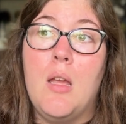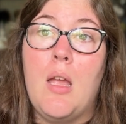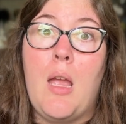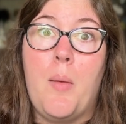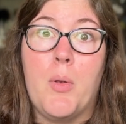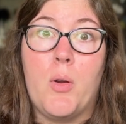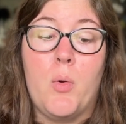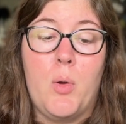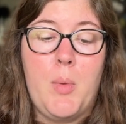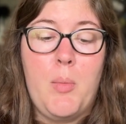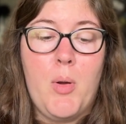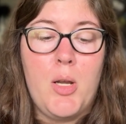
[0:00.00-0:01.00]

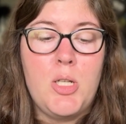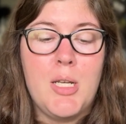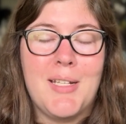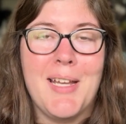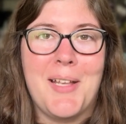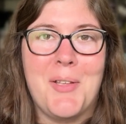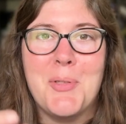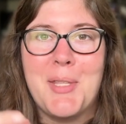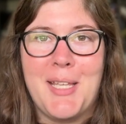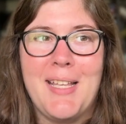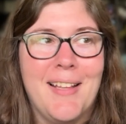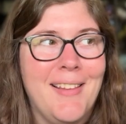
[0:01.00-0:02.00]
amigurumi project. I used the
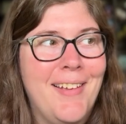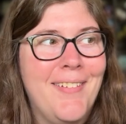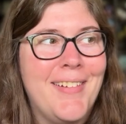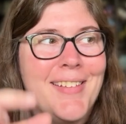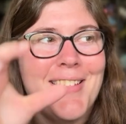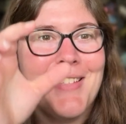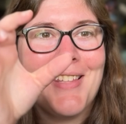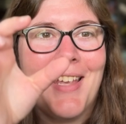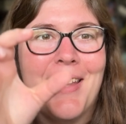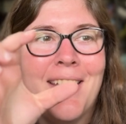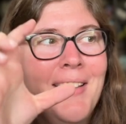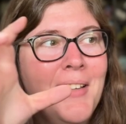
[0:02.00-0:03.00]
yellow because it's like